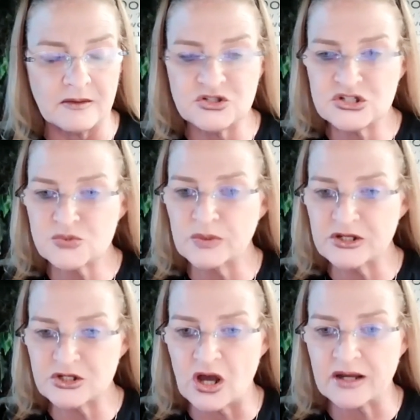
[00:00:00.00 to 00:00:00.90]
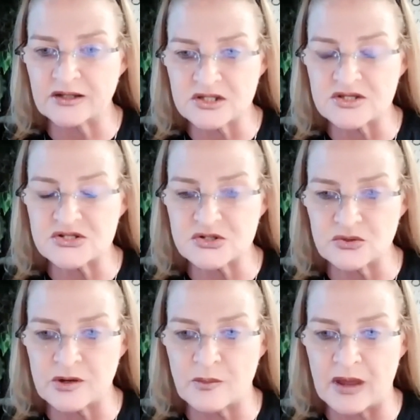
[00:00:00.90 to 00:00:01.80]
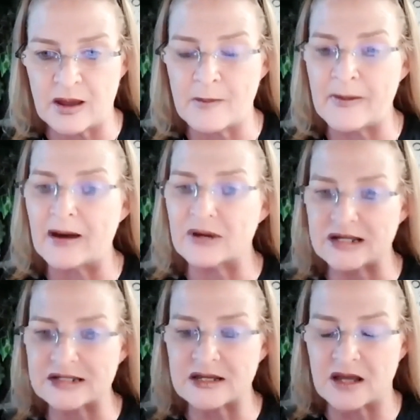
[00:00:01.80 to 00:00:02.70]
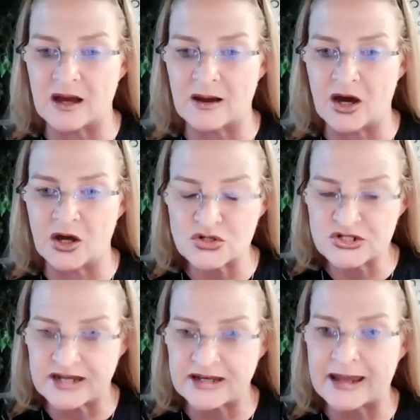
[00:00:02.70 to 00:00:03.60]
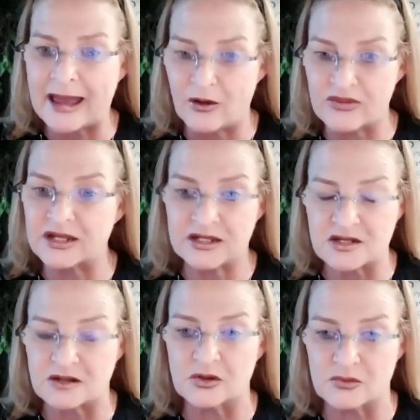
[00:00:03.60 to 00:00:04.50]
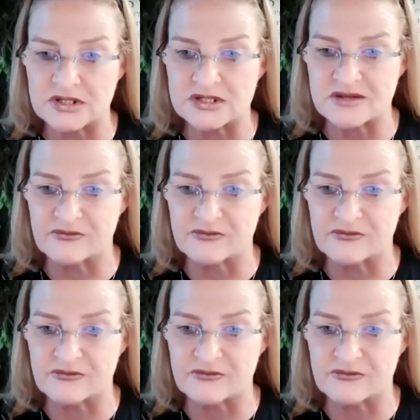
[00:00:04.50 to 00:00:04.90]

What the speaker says: just really talking to the student and about understanding how they need to learn this